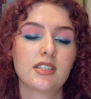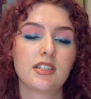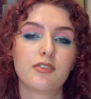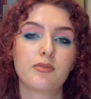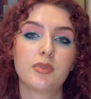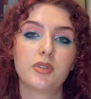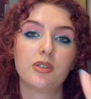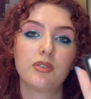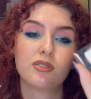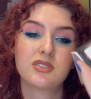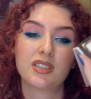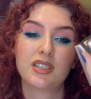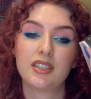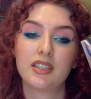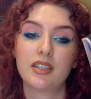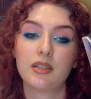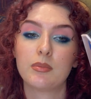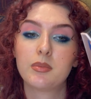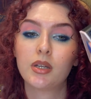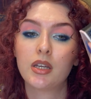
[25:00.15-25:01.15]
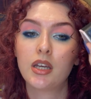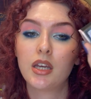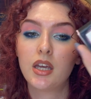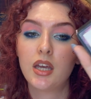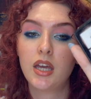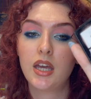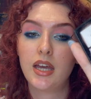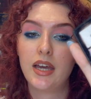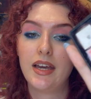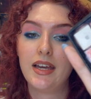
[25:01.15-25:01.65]
I've been using them
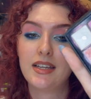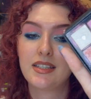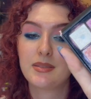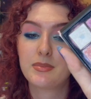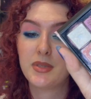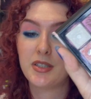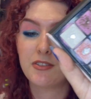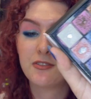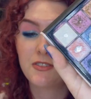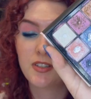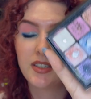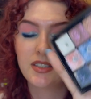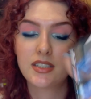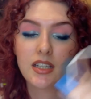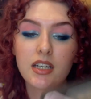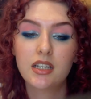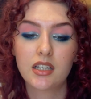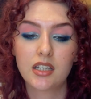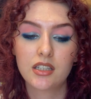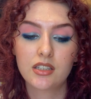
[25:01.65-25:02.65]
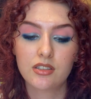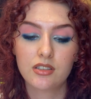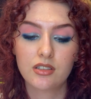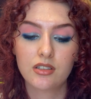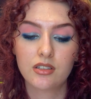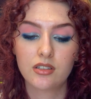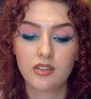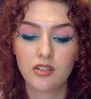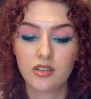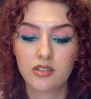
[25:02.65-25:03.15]
as my face highlighter
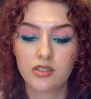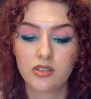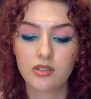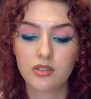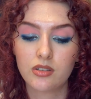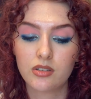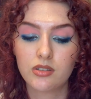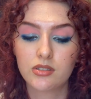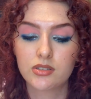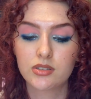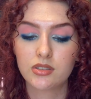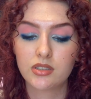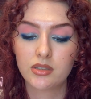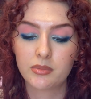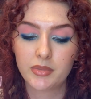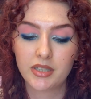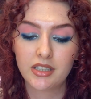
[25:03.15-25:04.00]
a lot, or also in my